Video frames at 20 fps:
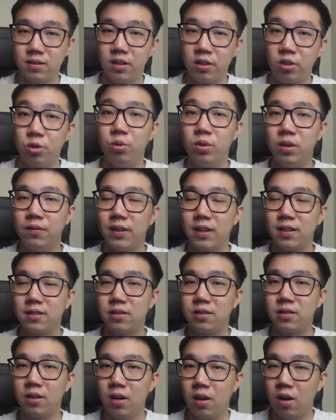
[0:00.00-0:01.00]
the
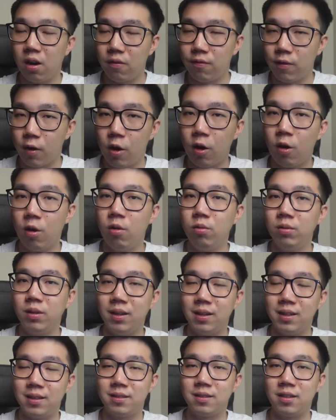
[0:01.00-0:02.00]
universe of all the
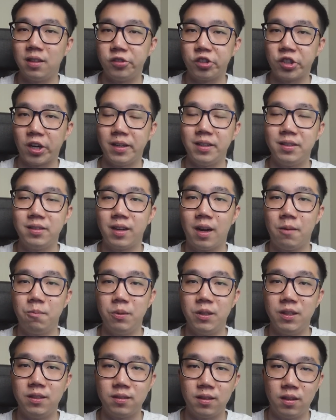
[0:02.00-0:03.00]
listed Chinese
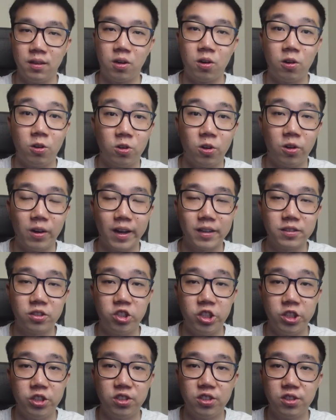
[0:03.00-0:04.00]
companies in the Hong Kong
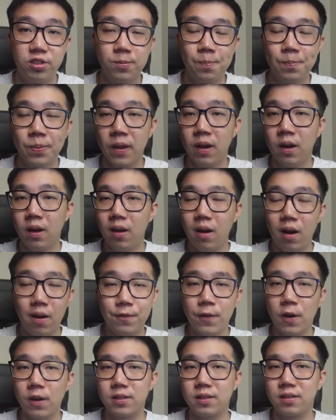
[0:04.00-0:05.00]
exchange? Of
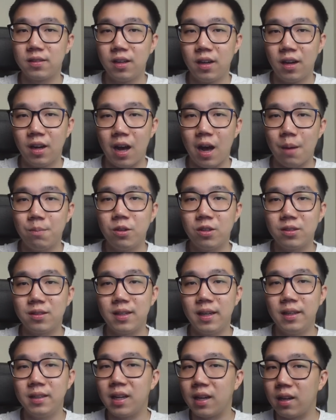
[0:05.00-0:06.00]
course, I'm not
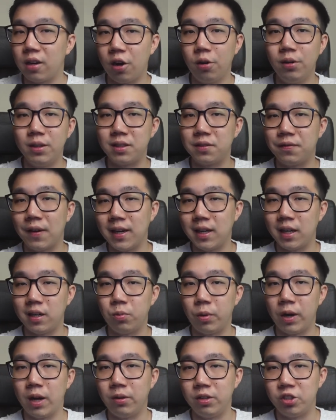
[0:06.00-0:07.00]
saying that all is fine and
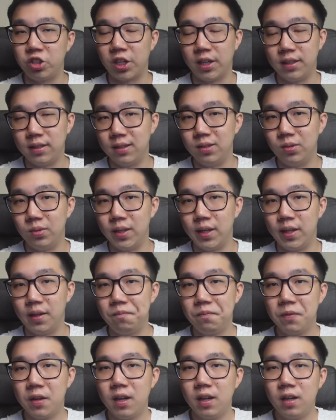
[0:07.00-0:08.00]
well in China today.
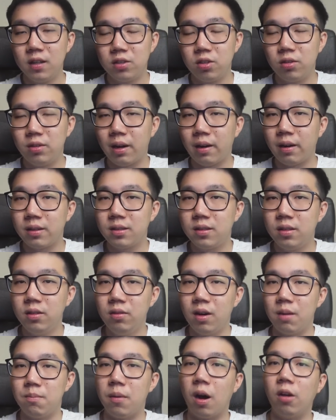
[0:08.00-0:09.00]
So there are
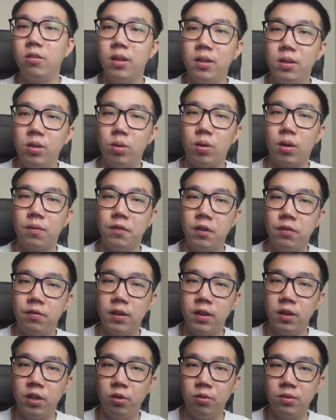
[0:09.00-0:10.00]
still a multitude of
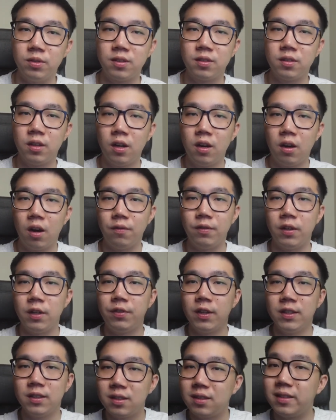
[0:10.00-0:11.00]
different news of
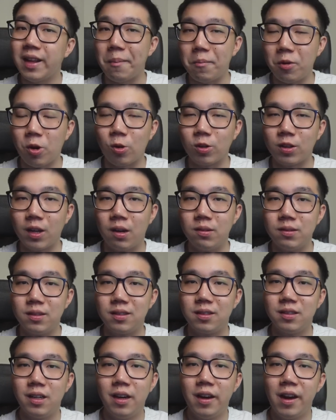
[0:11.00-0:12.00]
different snap
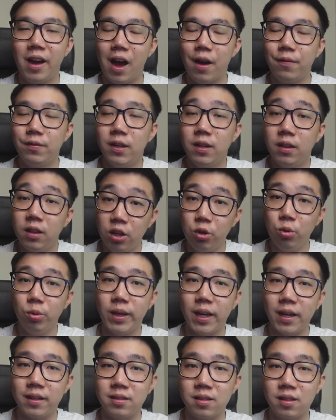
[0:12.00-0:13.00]
lockdowns after new
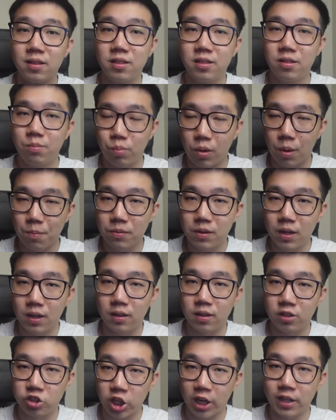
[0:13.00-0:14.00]
cases
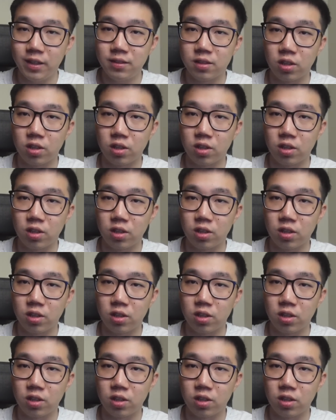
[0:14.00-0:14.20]
prompted Chinese